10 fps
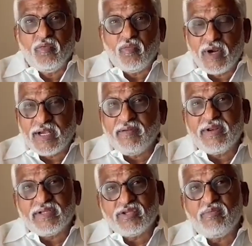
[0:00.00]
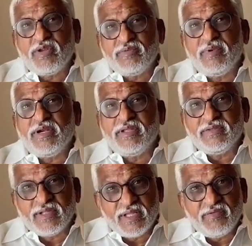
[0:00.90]
Whatever establishment
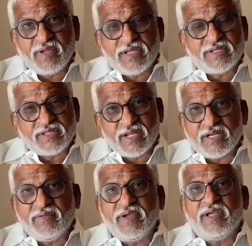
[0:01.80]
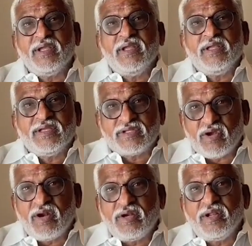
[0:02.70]
is there, you can straight away
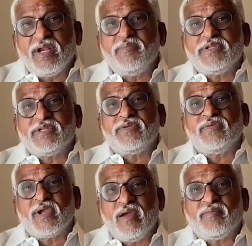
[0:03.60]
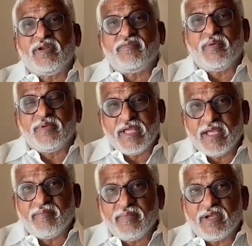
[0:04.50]
start administrative capital from
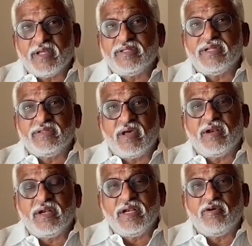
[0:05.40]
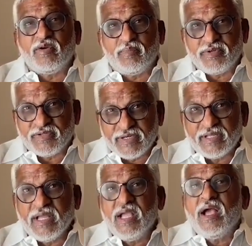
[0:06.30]
here, because it is already developed
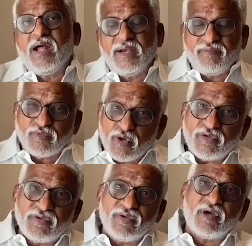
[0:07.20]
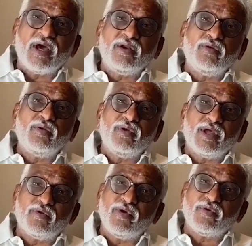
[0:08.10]
city. And of course, Karnool, we
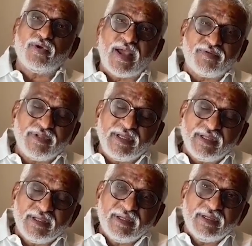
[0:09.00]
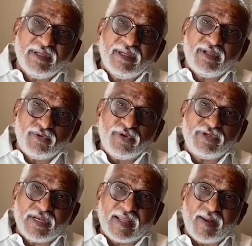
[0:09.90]
are going to have the
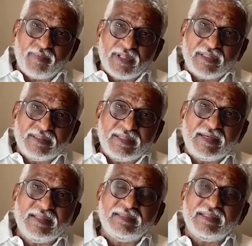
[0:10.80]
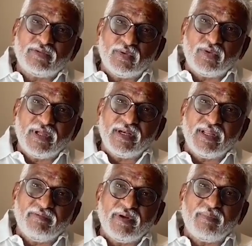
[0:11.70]
judicial capital. That is the slogan
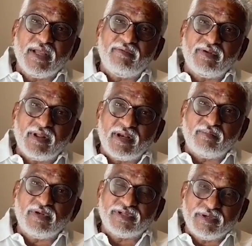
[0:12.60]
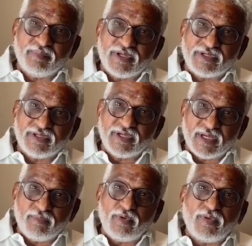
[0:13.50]
given by our Honorable Chief Minister
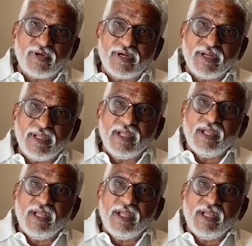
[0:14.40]
Jagan Mohan Reddy